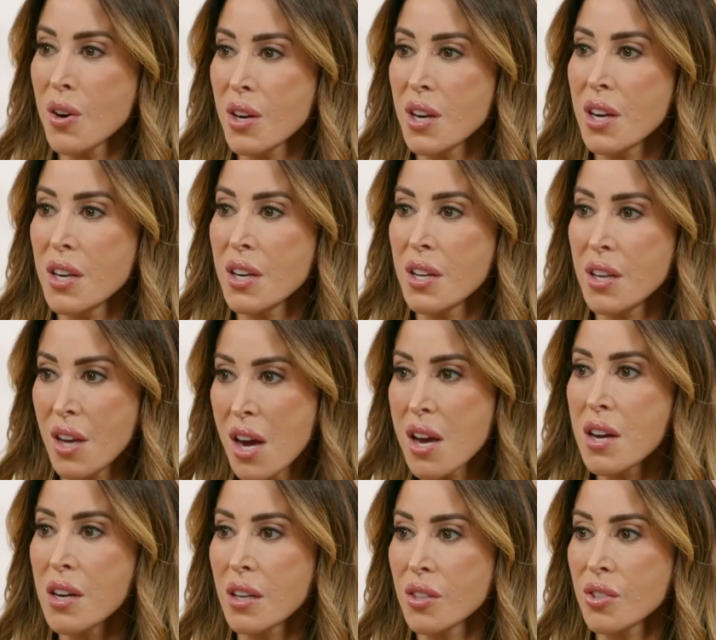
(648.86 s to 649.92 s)
married
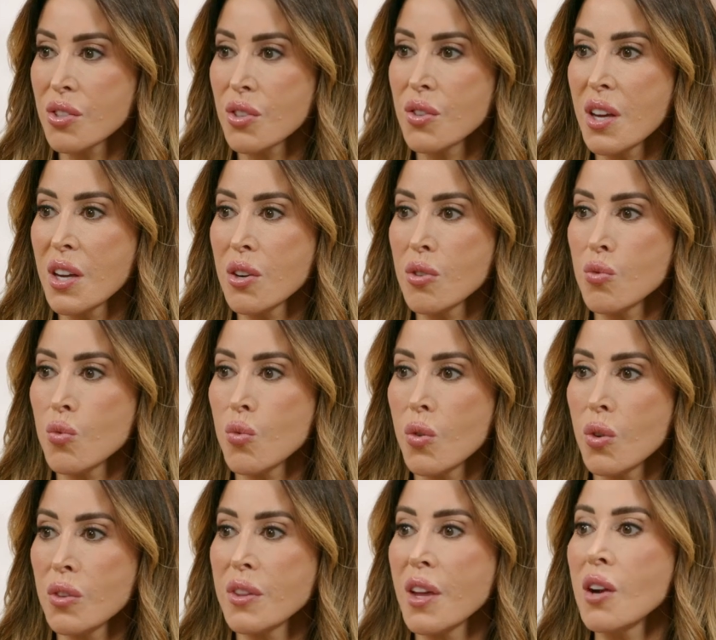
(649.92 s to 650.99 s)
young, so they don't
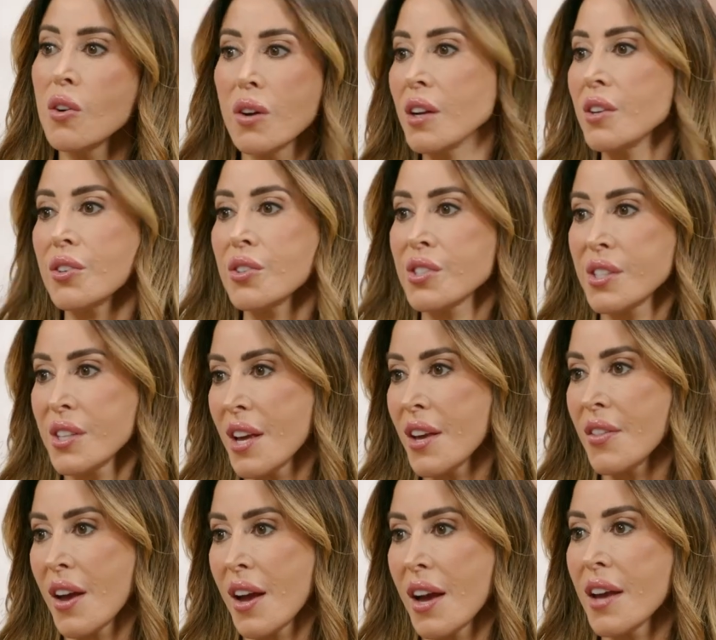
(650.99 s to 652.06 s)

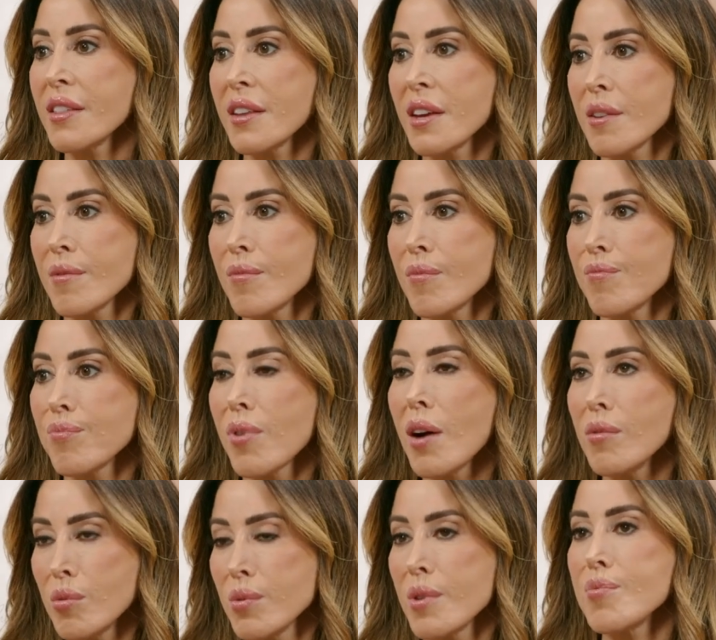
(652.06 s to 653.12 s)
understand that. I think
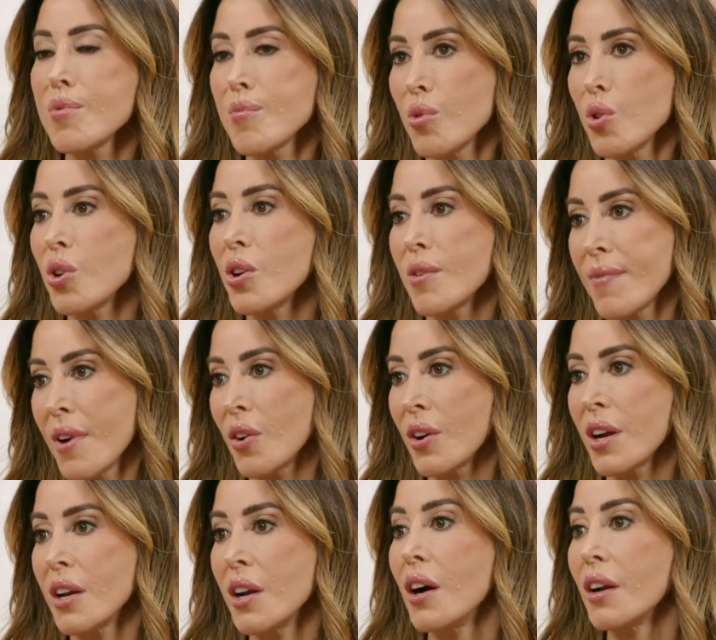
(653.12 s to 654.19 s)
probably people who get
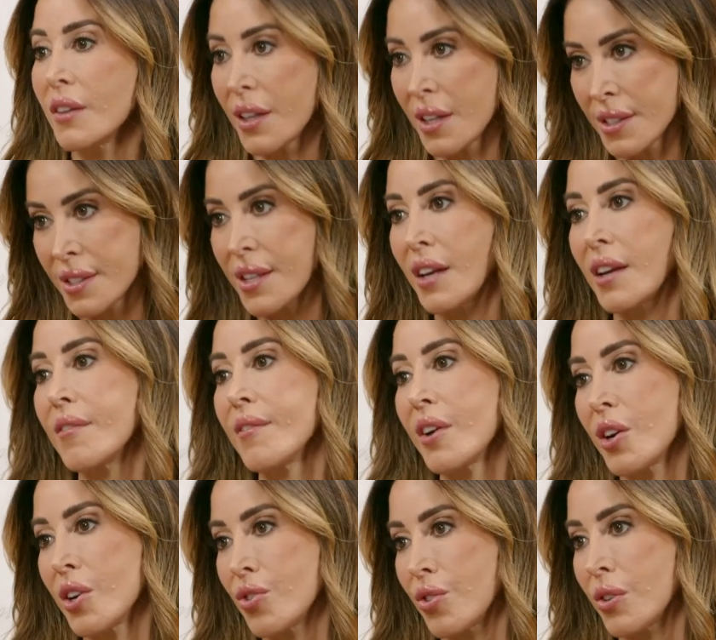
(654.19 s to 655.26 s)
married on like a second
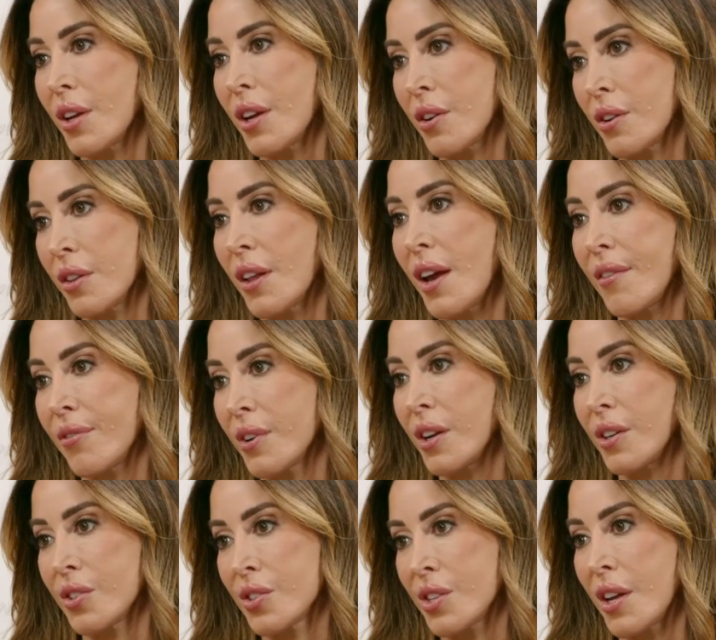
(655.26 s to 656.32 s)
marriage or later in life would
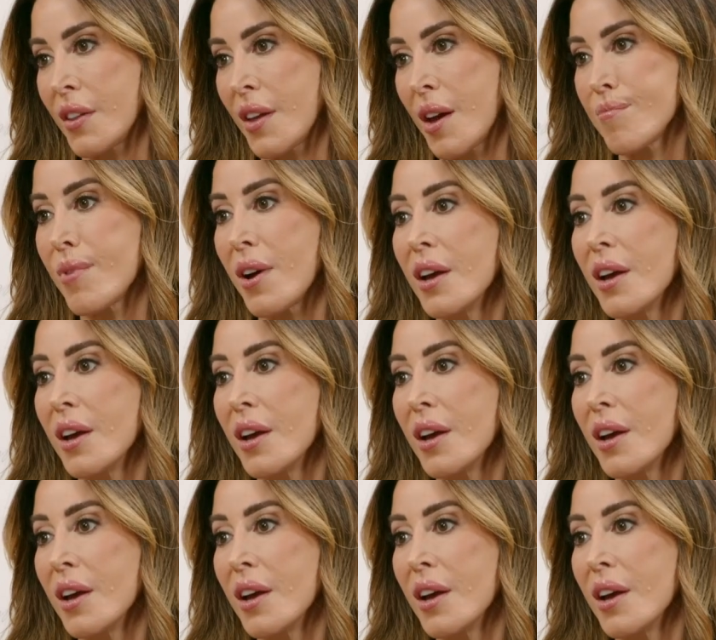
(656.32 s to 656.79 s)
understand that. But